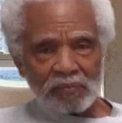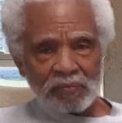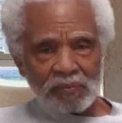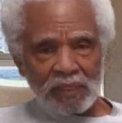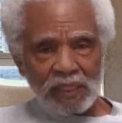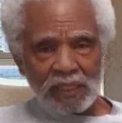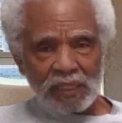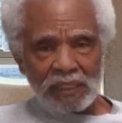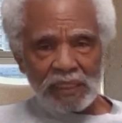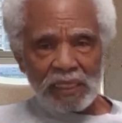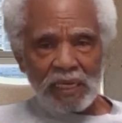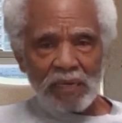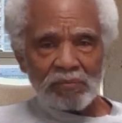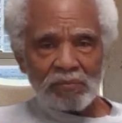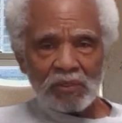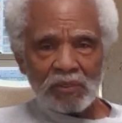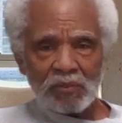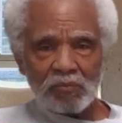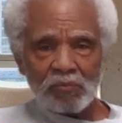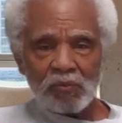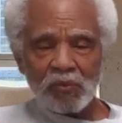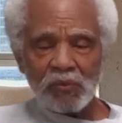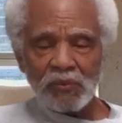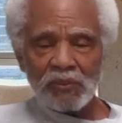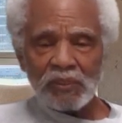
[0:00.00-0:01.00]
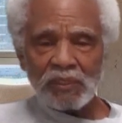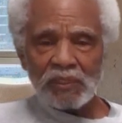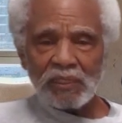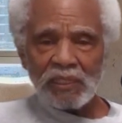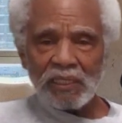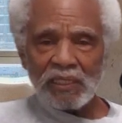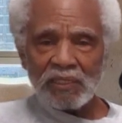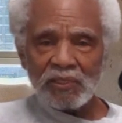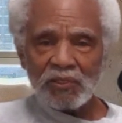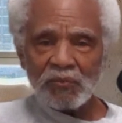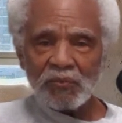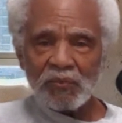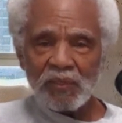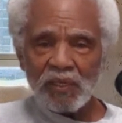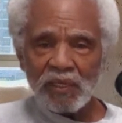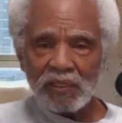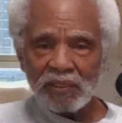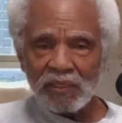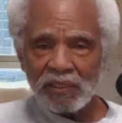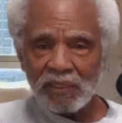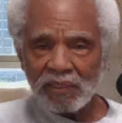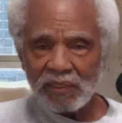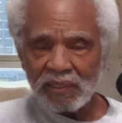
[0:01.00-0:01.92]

And Thomas More didn't answer right then.